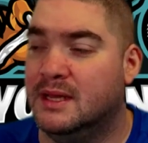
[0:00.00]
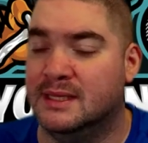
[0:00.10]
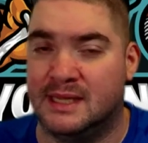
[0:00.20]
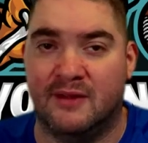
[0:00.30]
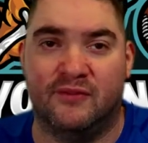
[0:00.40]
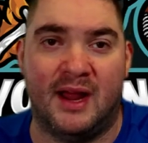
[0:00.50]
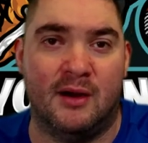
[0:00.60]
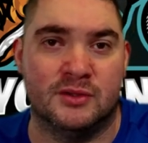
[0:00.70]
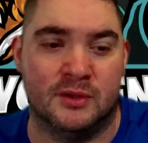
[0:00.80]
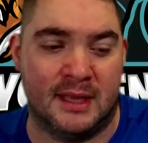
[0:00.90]
and Zay
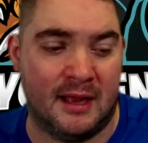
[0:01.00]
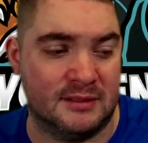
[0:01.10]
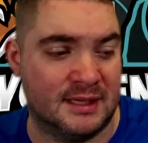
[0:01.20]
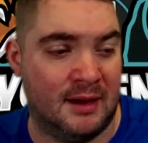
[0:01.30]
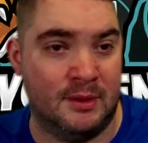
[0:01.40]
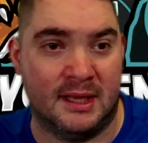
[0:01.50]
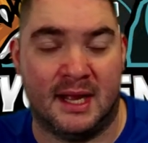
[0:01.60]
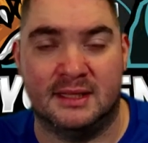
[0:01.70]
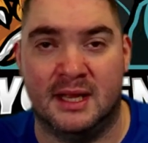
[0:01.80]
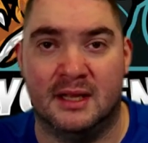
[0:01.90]
Flowers on the outside. They
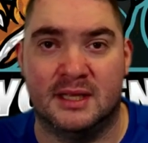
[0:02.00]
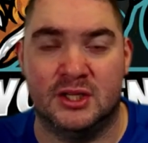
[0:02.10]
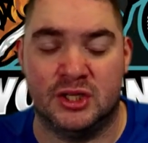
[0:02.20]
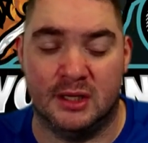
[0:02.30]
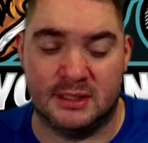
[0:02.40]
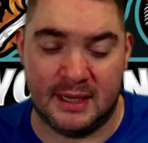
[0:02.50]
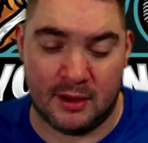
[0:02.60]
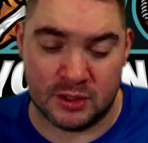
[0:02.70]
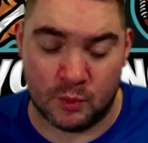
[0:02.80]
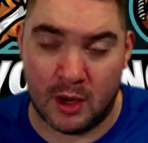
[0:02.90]
got Deontay Johnson now
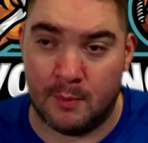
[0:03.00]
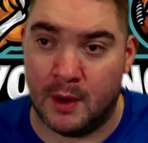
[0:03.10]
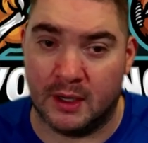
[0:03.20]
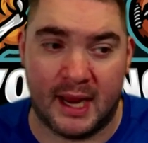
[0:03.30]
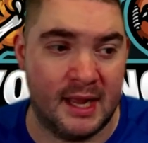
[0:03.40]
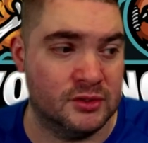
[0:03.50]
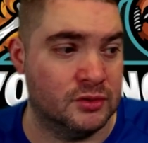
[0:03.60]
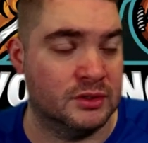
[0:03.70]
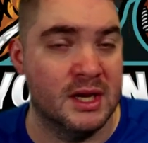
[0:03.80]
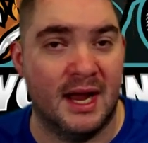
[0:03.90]
as well. Mark
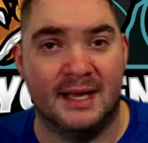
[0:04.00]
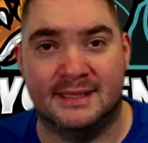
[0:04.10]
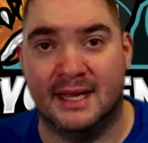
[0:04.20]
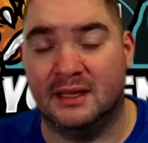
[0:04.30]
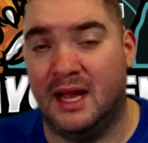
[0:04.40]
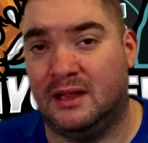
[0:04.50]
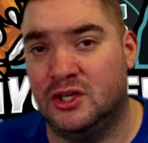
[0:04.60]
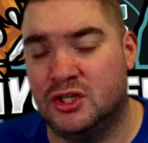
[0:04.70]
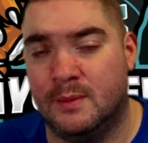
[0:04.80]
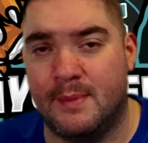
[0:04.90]
Andrews, Isaiah likely
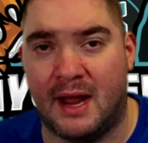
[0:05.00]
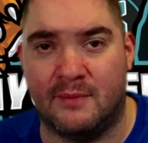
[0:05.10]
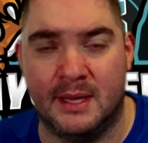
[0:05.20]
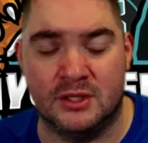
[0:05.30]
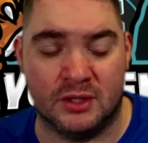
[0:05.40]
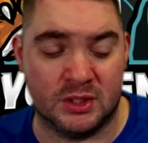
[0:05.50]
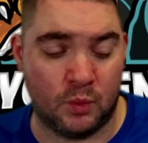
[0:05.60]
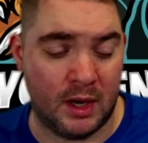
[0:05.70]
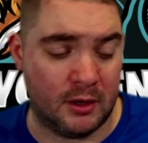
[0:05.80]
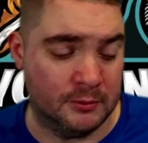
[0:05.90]
should be back from injury as
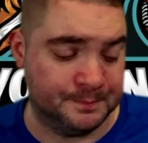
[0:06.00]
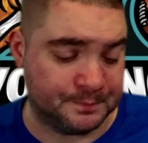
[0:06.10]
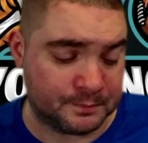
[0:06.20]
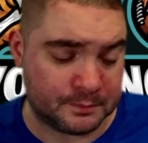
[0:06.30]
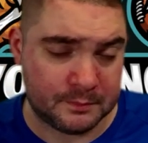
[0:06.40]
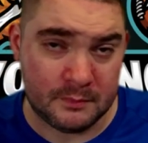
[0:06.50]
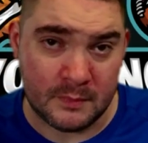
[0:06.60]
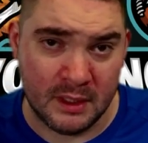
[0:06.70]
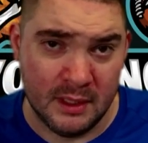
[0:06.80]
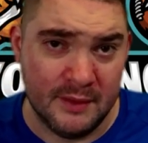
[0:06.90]
well.
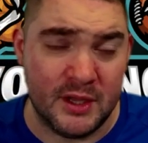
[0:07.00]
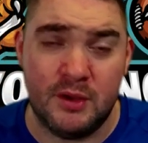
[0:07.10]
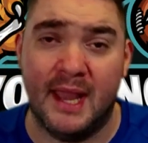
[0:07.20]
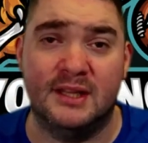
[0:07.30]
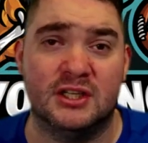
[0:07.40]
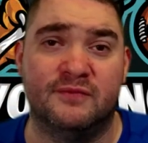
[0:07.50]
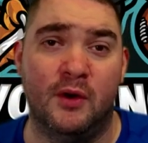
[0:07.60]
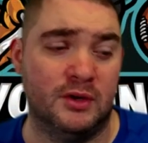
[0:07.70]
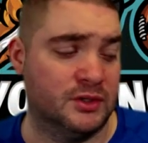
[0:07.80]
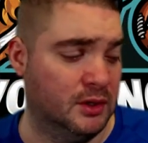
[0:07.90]
that you can't just
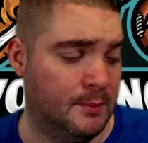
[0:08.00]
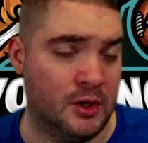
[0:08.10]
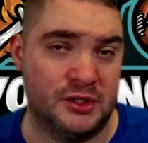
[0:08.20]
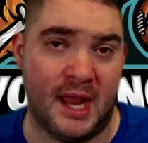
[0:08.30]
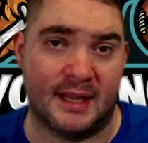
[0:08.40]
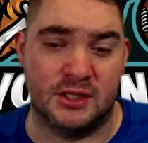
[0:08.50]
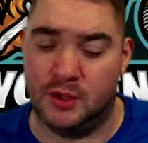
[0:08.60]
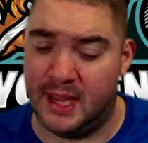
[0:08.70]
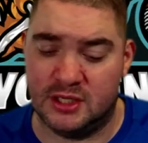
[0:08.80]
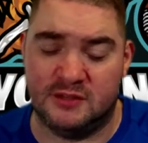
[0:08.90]
focus on Lamar Jackson. You
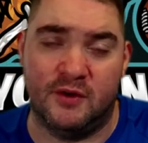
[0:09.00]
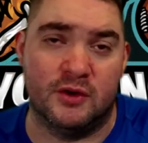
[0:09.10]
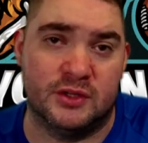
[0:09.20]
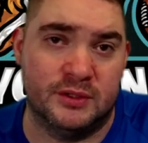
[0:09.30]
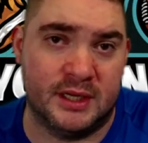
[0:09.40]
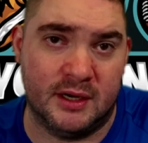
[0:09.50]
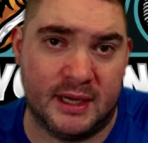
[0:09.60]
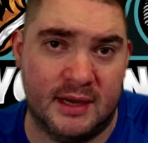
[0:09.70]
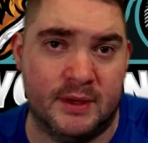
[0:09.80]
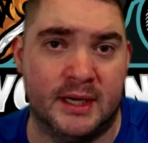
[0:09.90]
can't just focus on Derrick
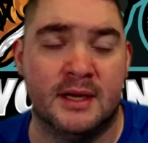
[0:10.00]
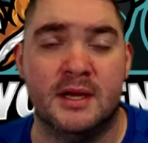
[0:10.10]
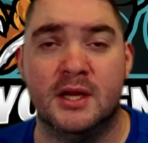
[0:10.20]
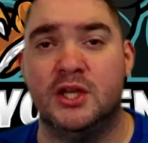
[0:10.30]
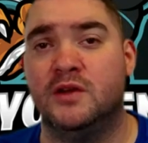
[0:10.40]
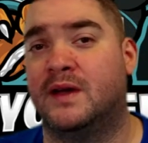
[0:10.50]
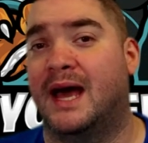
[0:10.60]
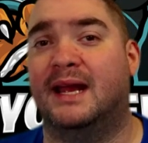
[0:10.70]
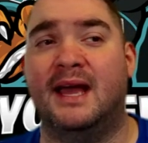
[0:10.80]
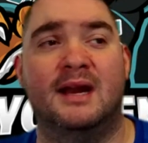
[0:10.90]
Henry. You got
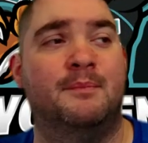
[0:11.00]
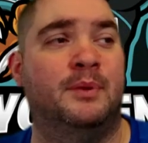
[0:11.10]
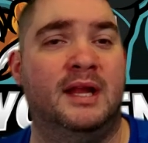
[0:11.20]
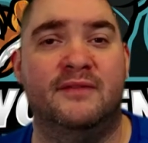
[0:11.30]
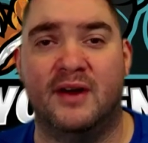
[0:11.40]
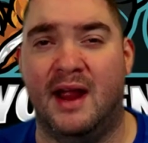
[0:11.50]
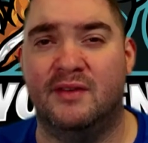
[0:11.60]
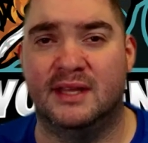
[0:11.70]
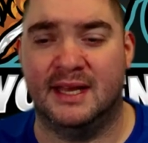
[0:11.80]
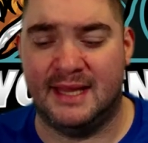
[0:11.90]
to kind of play for
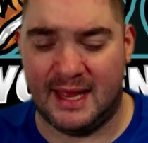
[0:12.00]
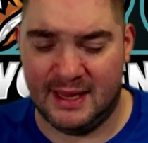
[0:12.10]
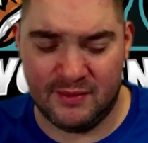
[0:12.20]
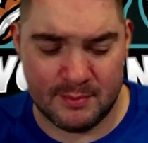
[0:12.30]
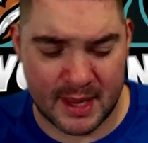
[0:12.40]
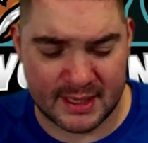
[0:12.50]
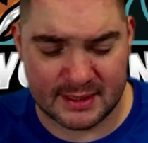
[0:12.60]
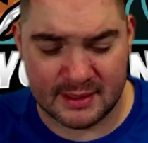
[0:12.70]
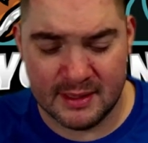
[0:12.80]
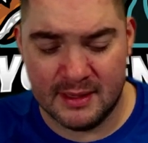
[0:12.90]
everything. And that even
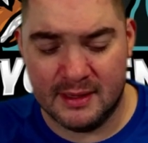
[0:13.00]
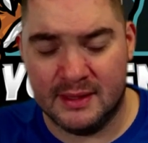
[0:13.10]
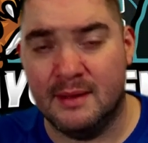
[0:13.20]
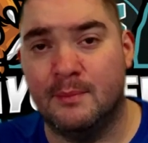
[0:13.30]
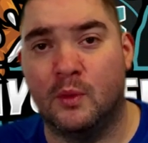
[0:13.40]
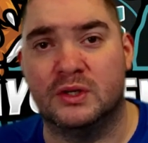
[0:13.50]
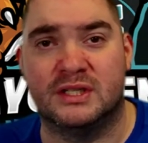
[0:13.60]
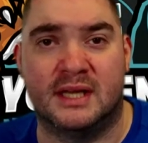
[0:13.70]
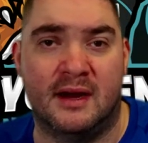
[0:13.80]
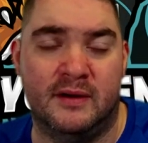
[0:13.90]
makes them more
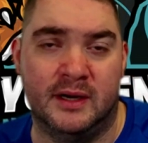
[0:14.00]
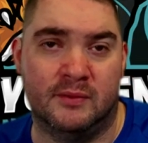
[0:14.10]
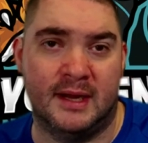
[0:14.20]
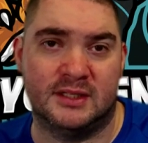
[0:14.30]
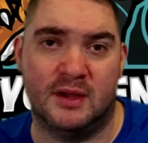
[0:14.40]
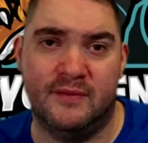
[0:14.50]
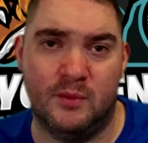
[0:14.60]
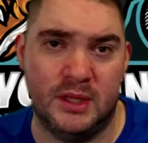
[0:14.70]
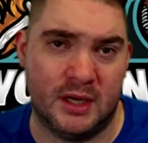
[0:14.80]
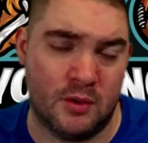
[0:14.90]
scarier, right? So even
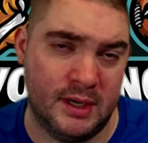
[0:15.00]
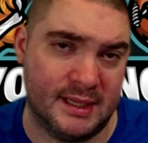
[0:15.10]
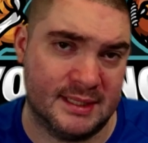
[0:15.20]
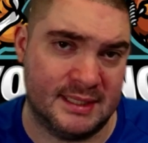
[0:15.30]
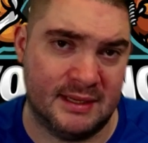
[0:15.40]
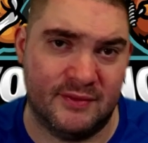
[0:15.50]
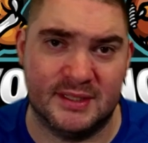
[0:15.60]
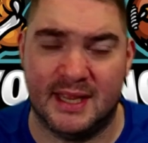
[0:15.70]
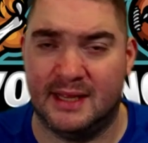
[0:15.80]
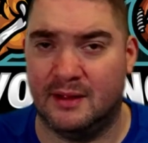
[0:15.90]
when they're going against a defense
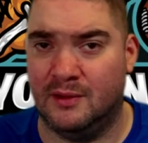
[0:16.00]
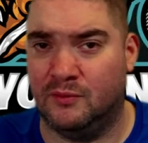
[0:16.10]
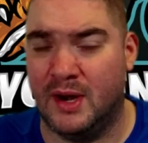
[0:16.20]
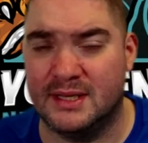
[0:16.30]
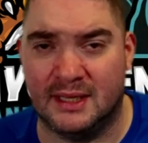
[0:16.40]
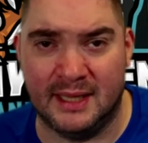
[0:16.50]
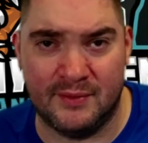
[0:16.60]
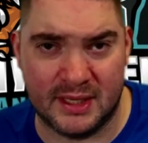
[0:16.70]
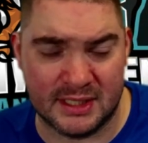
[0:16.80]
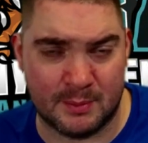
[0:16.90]
like ranks
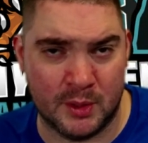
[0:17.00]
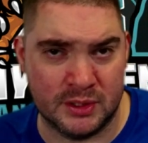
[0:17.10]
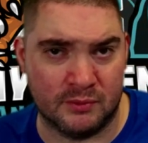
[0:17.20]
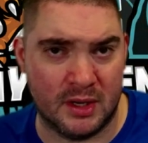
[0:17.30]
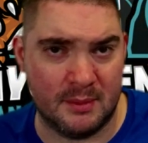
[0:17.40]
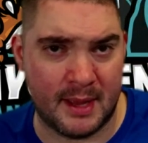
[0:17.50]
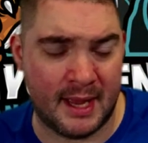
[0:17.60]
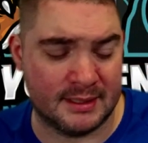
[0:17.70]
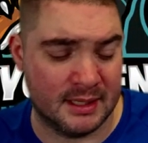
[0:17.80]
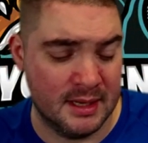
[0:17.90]
11th against opposing running
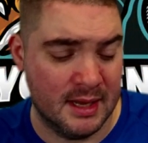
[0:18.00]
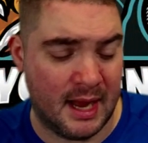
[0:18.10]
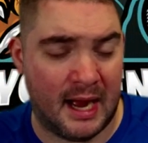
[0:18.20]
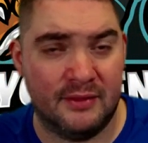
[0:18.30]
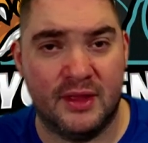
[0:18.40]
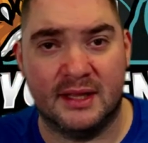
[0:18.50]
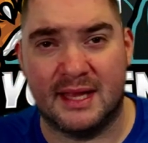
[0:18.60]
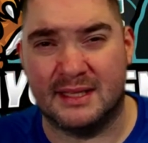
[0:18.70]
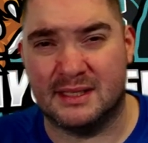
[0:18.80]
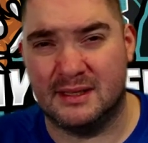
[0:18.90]
backs, I think
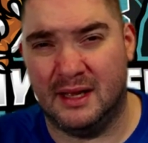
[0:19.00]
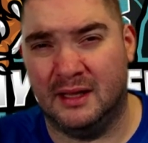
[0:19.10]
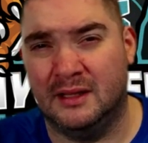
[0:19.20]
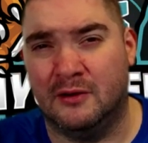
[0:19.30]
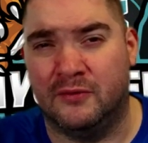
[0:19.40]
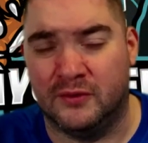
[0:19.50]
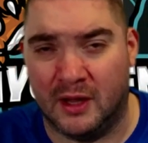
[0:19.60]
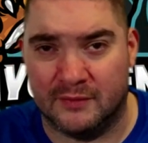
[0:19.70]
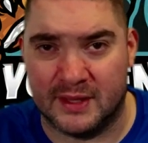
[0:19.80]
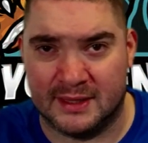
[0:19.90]
that's a little
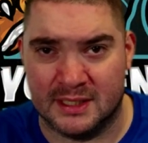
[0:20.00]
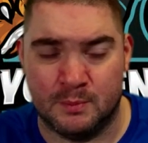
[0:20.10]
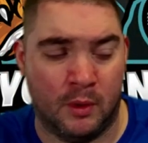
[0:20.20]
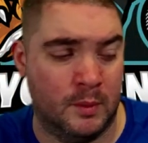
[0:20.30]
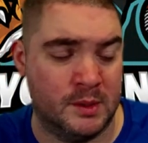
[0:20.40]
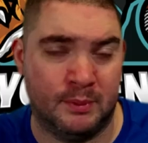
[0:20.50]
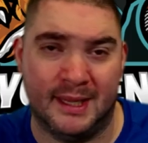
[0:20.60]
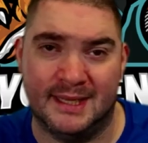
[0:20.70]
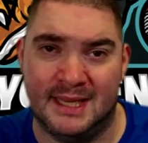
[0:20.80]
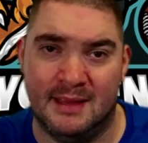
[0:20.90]
fluffed at this point when you're
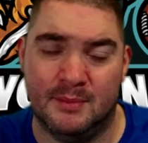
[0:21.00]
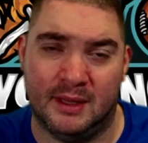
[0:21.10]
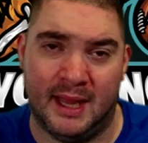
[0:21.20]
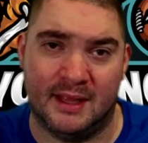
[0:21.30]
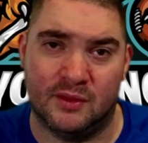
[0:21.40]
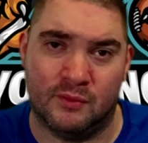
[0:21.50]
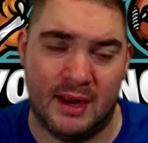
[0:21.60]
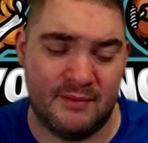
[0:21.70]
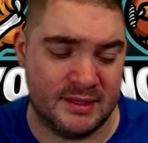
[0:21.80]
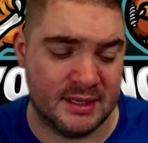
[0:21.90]
playing a team like the
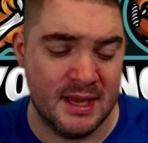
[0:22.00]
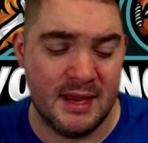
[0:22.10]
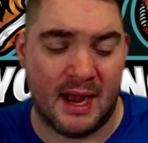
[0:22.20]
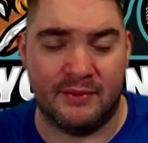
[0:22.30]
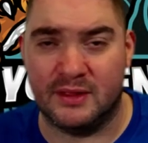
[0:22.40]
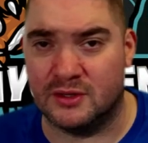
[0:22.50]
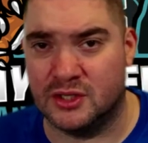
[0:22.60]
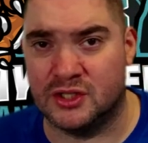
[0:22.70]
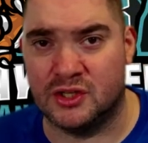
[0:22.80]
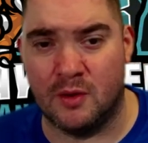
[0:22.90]
Ravens. I think there's
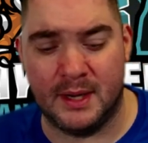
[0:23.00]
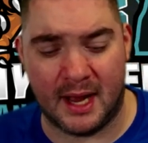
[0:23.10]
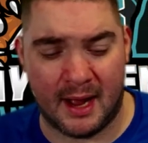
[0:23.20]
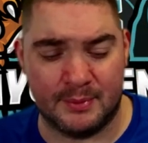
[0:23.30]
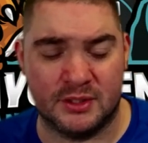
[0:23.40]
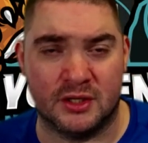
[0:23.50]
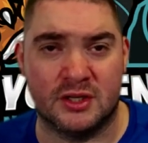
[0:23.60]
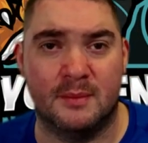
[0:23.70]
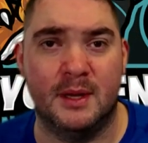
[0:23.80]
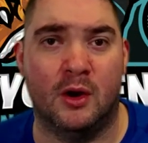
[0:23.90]
just so many options. There's
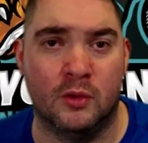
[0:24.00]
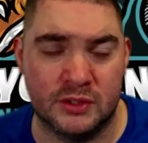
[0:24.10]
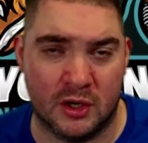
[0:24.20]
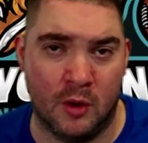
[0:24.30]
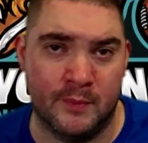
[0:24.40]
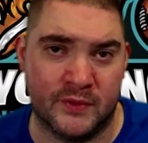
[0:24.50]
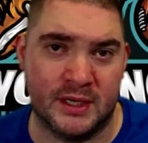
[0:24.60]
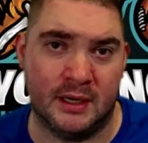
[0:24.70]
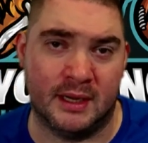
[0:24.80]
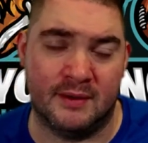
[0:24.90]
going to be holes that are open for
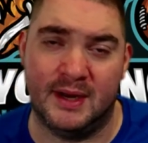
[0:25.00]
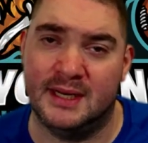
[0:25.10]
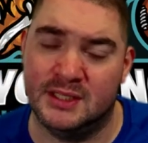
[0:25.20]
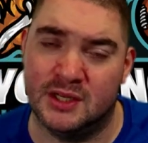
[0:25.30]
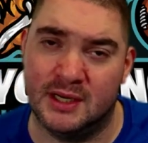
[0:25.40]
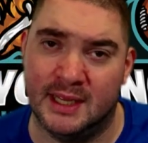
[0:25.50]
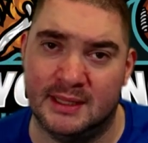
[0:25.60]
Derrick Henry, and he's going to hit